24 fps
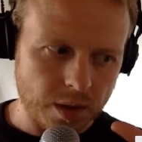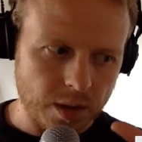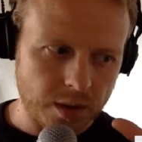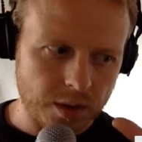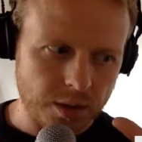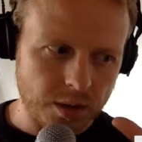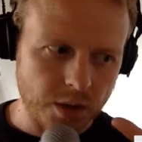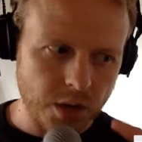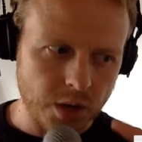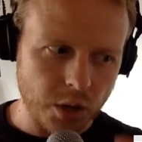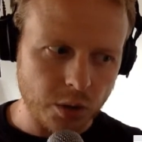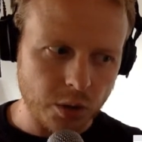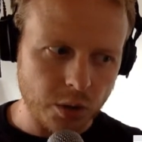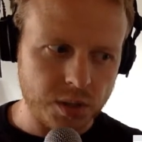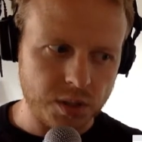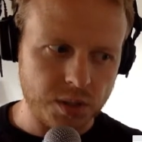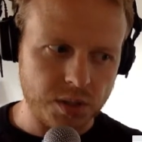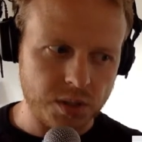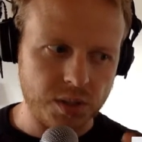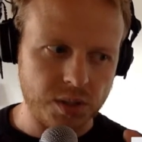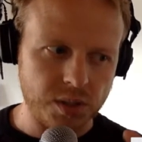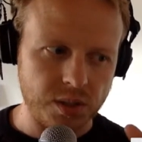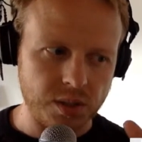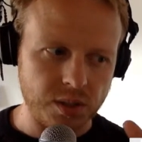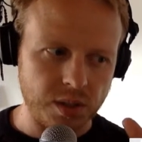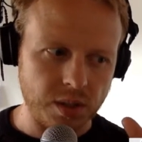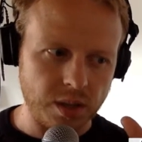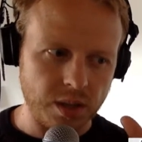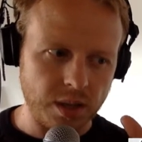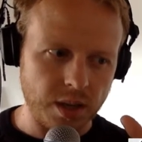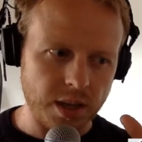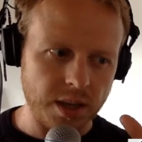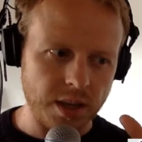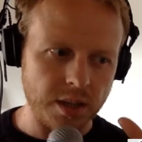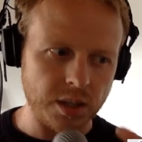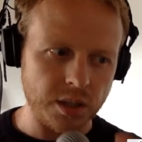notice
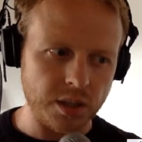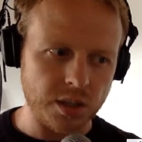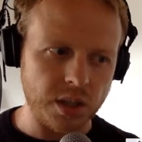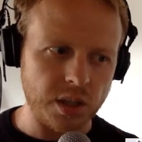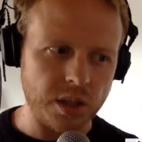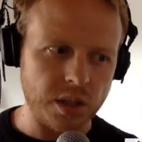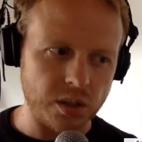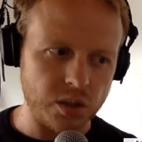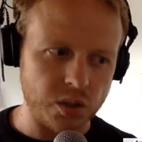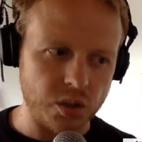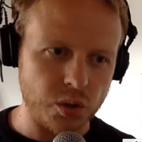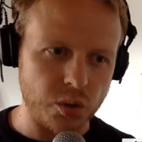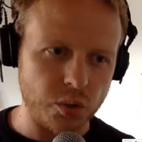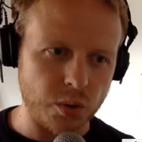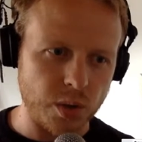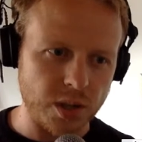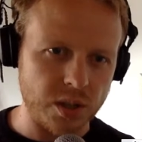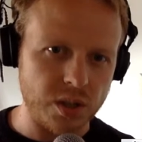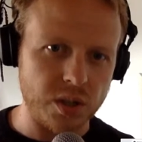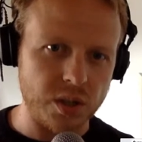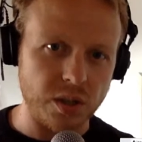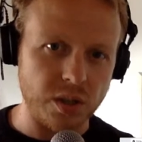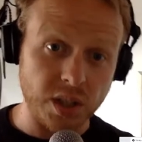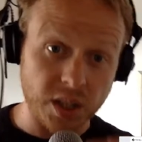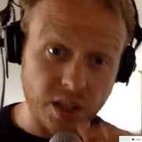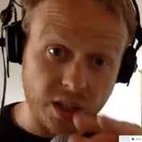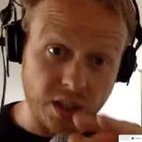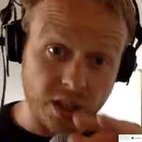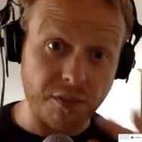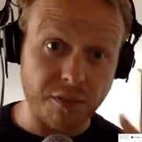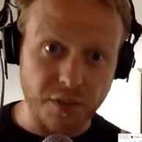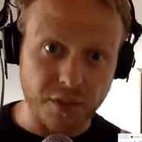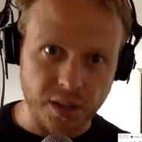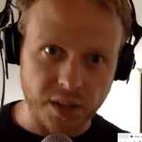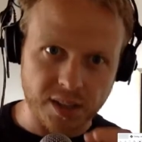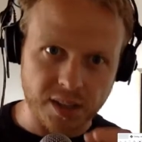in the deconstruction
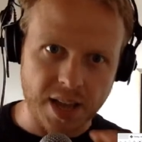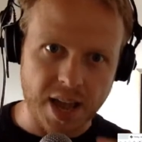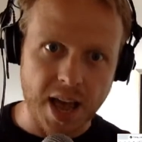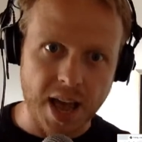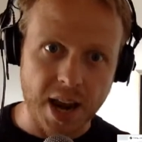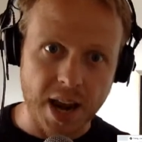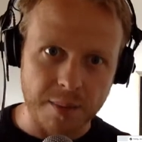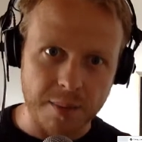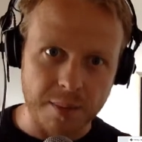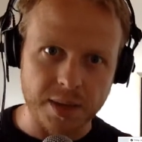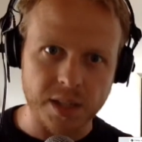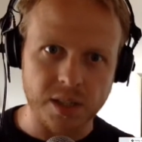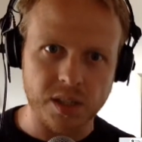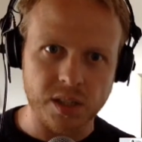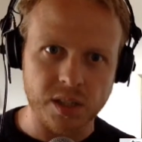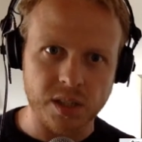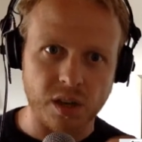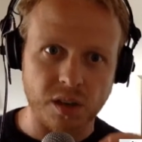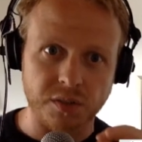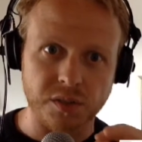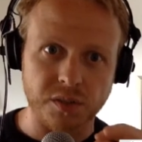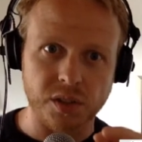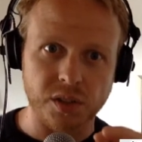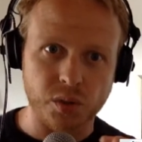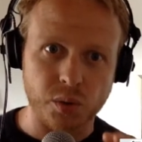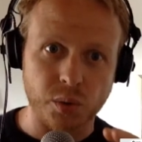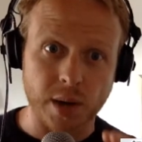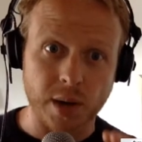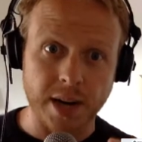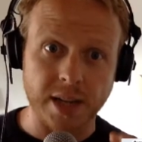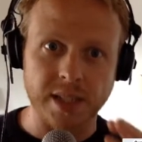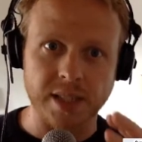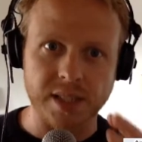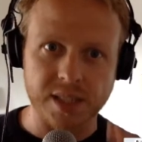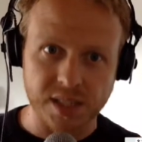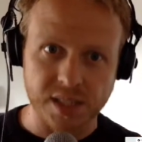different elements of the
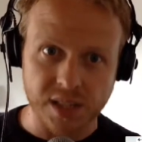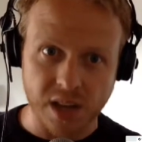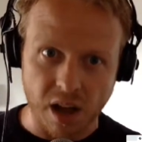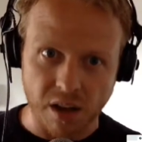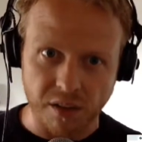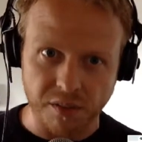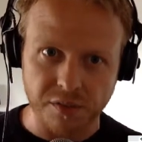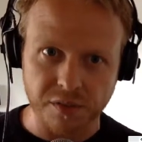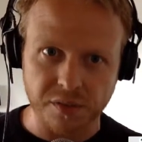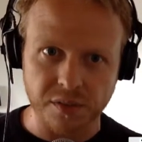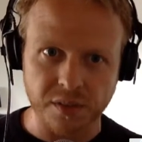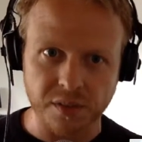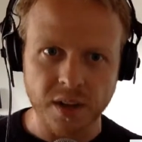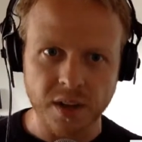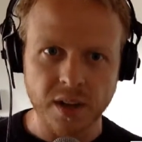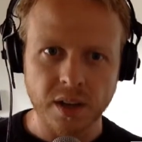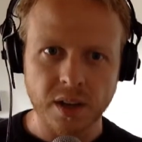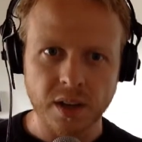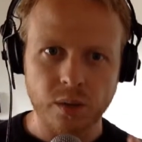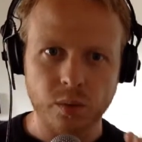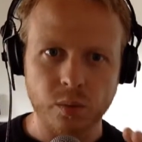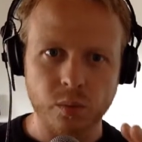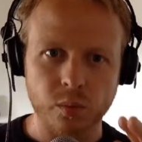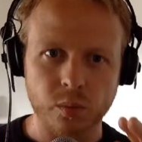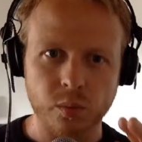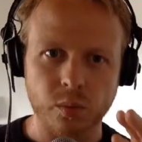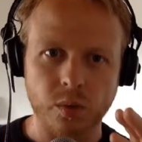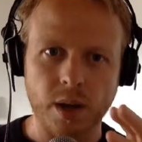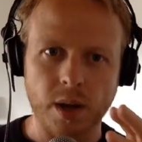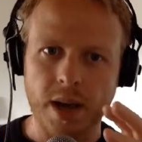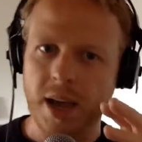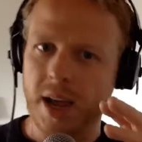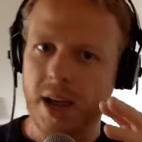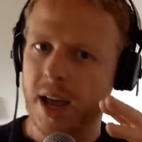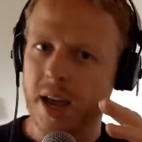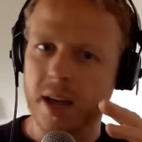track itself.
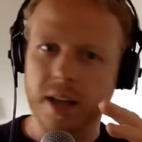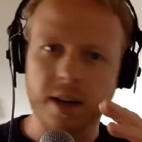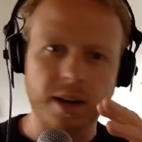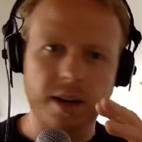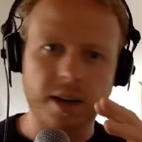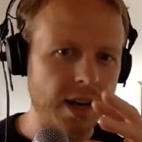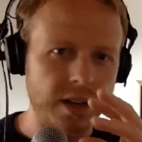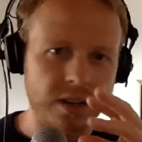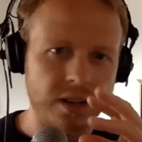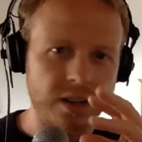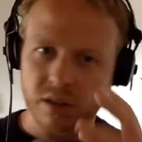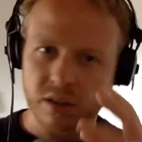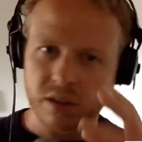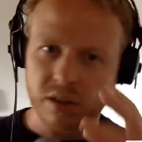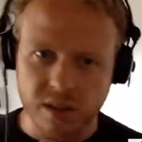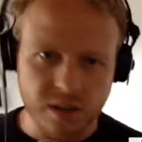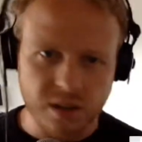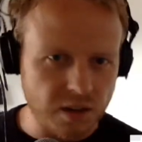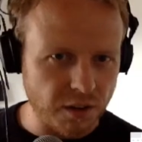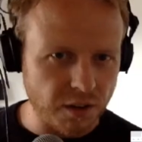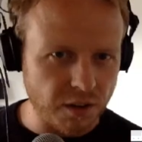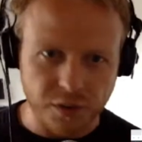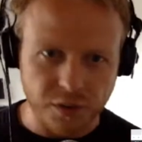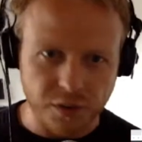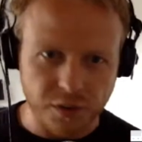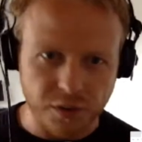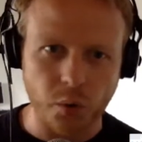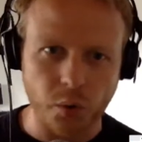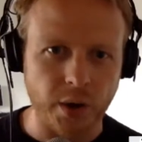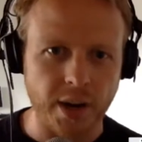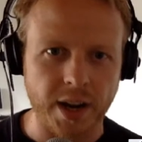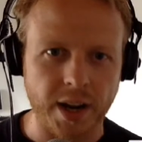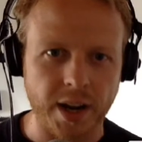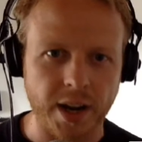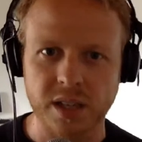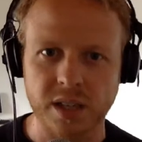And then different
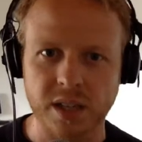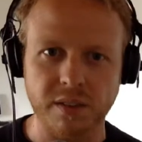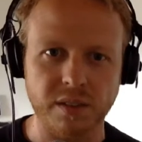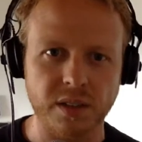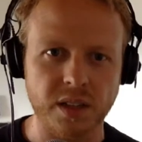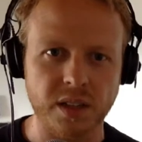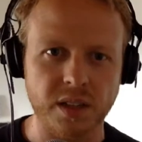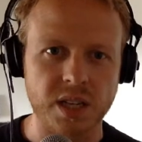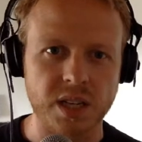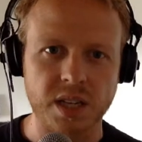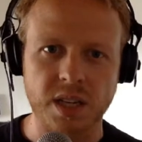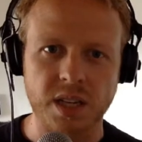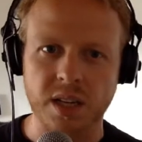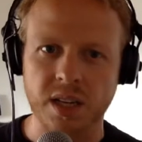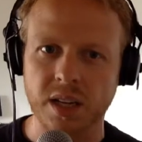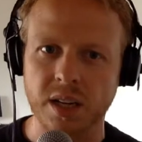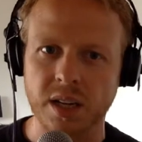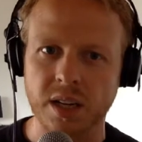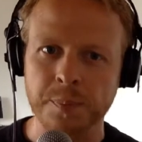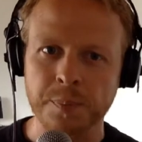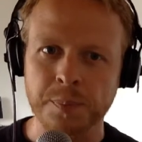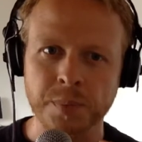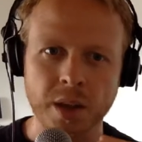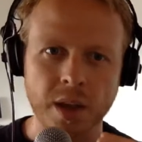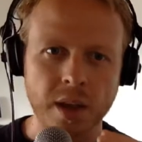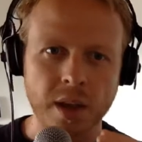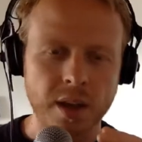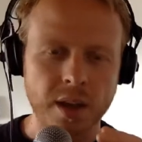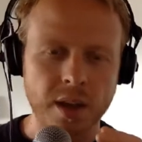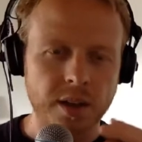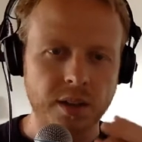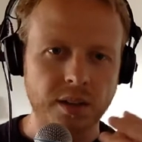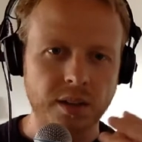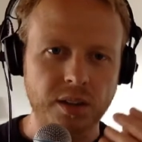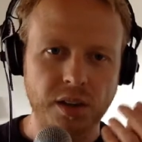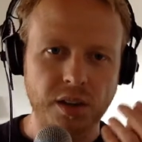creativity,
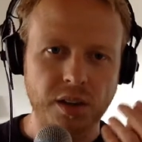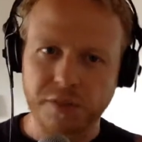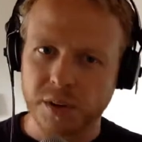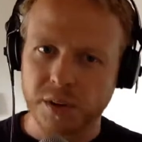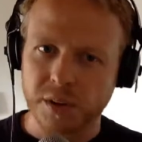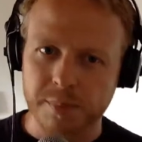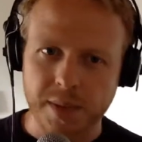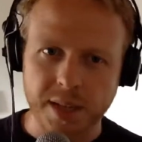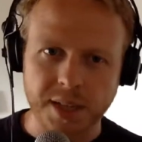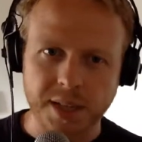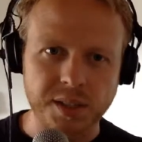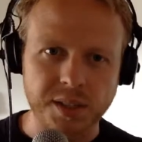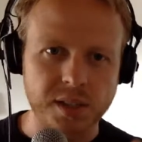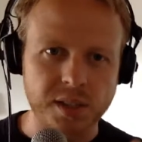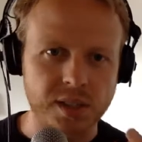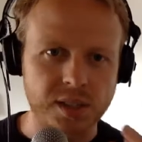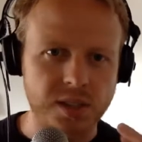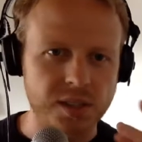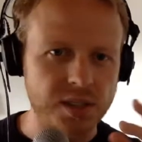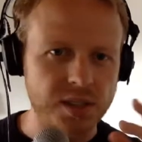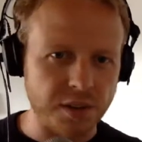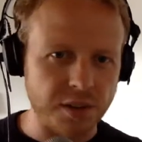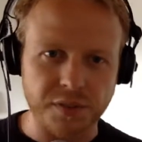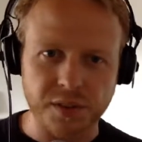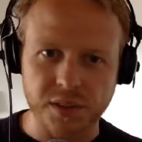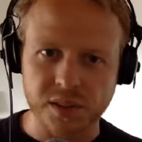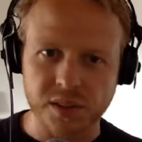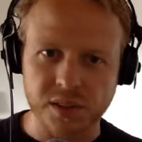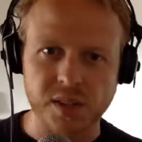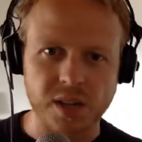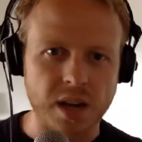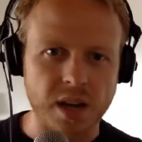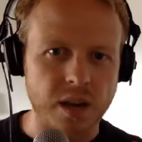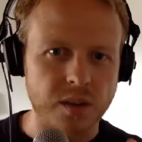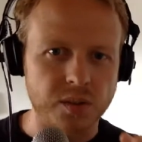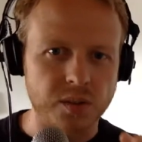different mixes, different
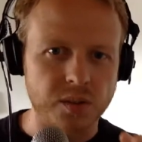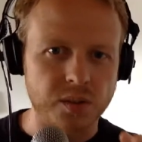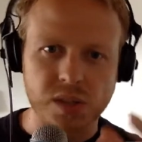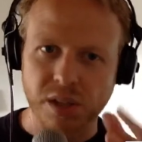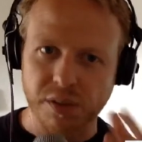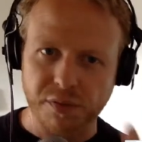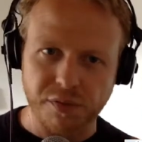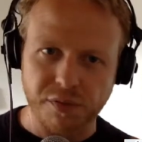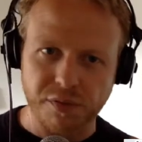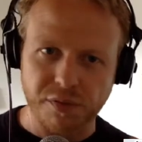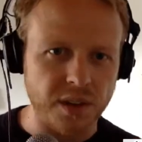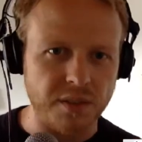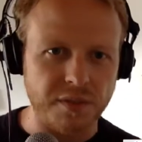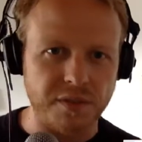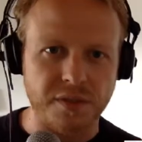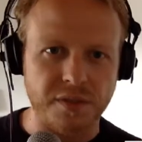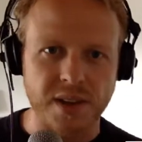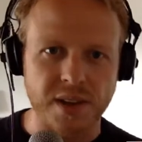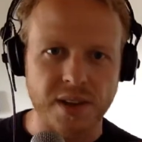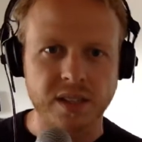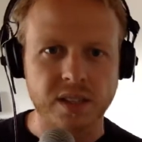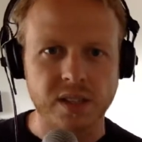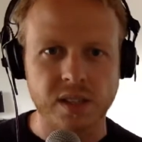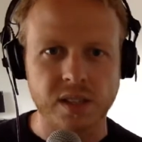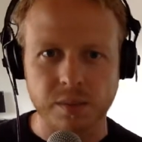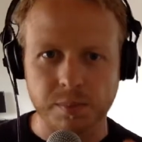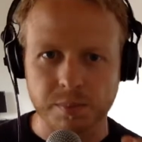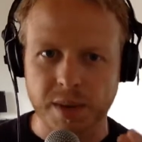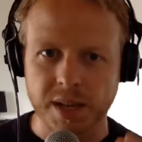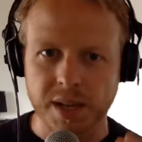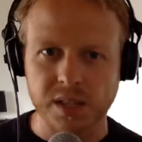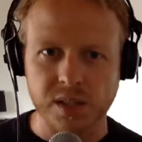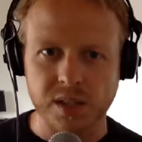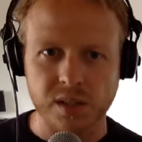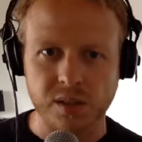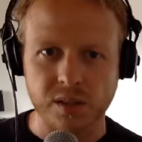sounds, different effects, and
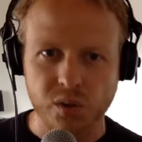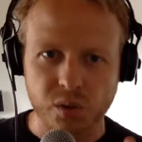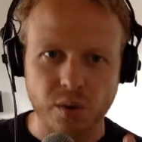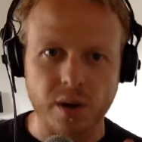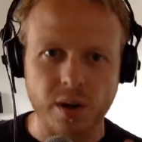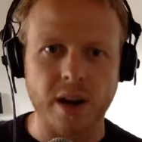makes the track